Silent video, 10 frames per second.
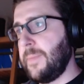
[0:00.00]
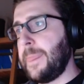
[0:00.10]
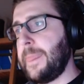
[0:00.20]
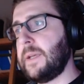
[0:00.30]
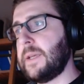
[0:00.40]

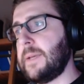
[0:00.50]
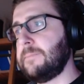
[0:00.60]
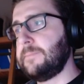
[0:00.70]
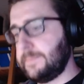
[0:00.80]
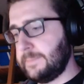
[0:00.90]
Okay.
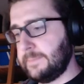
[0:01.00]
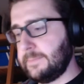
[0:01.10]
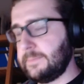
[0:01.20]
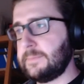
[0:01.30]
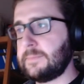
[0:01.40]

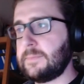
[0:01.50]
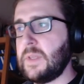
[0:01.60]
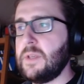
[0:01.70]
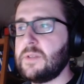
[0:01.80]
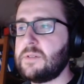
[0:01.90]

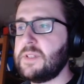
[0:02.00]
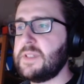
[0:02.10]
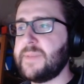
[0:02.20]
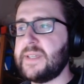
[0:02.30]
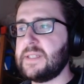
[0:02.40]
So this is
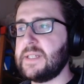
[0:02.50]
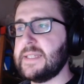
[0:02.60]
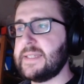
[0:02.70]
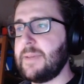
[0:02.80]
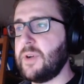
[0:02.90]
basically the
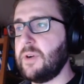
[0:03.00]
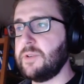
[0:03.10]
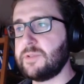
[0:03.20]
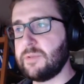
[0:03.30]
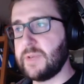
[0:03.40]
same
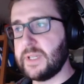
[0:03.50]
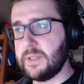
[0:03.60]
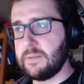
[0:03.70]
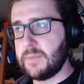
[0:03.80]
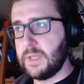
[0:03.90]
code
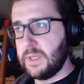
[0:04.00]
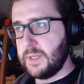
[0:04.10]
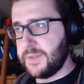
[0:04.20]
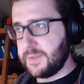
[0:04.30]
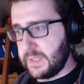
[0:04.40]
rewritten.
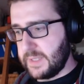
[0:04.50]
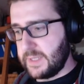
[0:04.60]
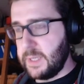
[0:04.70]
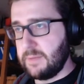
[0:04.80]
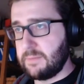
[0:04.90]
As you can
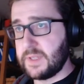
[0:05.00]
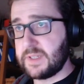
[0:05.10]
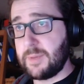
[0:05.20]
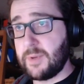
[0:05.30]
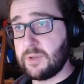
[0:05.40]
see, the
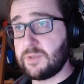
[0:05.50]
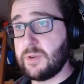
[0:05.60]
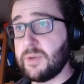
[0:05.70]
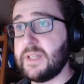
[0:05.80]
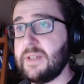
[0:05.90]
same code
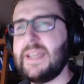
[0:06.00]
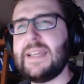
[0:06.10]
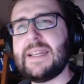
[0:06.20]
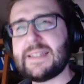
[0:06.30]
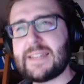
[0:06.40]
rewritten
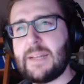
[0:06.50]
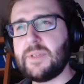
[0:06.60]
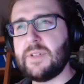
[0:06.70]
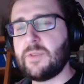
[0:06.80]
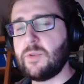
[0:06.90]
in a slightly
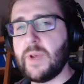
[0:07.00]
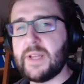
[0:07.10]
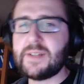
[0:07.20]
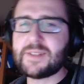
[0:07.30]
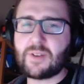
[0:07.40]
different way.
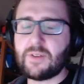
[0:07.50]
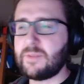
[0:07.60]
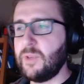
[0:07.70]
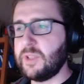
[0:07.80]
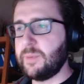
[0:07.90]
There's often
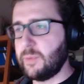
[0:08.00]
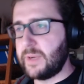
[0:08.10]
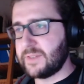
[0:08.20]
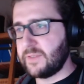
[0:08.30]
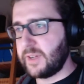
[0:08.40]
multiple
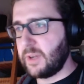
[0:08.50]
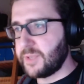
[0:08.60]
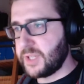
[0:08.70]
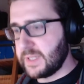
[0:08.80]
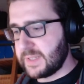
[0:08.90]
ways of
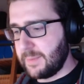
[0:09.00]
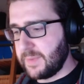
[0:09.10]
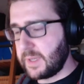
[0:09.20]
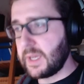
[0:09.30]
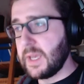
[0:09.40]
accomplishing the same
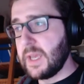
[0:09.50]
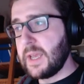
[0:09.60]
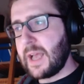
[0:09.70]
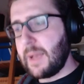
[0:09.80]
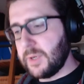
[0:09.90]
thing.
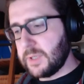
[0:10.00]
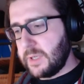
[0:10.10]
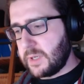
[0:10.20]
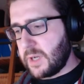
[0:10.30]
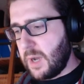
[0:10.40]
I'm
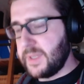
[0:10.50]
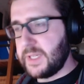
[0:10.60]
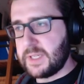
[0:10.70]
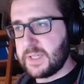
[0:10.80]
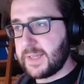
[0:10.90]
gonna
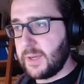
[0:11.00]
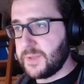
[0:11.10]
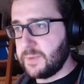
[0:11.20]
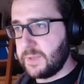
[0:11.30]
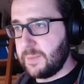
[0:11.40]
commentate this out
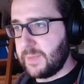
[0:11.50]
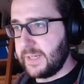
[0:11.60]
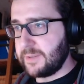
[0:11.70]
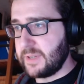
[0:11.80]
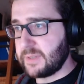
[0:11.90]
so you can play
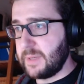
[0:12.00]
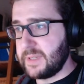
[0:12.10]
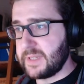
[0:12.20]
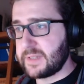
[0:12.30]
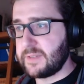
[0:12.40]
around. Maybe
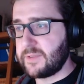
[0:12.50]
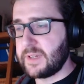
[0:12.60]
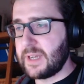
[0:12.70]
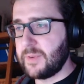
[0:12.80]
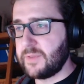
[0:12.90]
there's a different
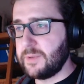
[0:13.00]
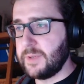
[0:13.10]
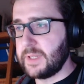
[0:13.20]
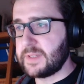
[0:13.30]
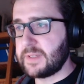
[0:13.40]
type of
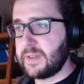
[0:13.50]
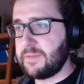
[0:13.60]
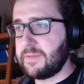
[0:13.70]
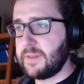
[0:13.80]
doing stuff.